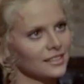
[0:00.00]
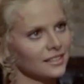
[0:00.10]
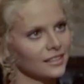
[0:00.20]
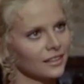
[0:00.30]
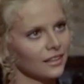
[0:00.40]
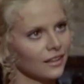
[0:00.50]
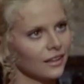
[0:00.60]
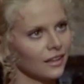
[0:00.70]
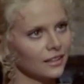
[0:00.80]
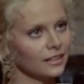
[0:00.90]
Helga
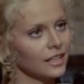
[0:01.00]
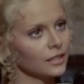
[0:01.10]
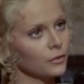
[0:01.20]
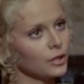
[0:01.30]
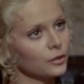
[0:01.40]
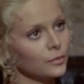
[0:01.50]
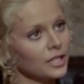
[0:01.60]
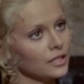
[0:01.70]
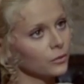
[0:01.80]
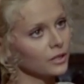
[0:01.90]
Line, is a minor
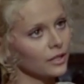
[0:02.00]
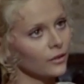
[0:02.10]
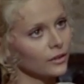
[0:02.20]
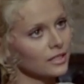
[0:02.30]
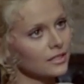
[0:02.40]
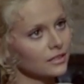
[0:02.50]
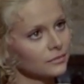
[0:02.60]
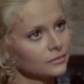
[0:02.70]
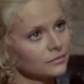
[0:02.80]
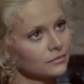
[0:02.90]
villainess in the
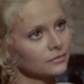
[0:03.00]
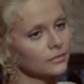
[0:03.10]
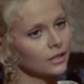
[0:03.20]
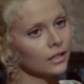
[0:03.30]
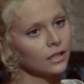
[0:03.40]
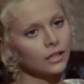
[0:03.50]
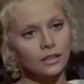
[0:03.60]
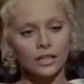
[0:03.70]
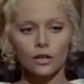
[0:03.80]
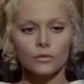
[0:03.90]
1971
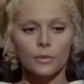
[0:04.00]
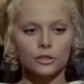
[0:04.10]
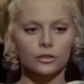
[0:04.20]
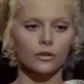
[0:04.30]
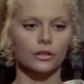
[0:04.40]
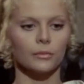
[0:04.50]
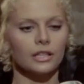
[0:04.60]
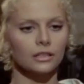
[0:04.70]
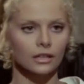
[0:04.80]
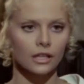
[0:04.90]
swashbuckler film Long
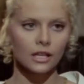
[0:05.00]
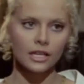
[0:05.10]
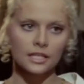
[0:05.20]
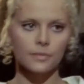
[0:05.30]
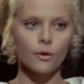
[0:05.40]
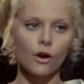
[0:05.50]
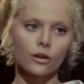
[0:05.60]
Live Robin Hood.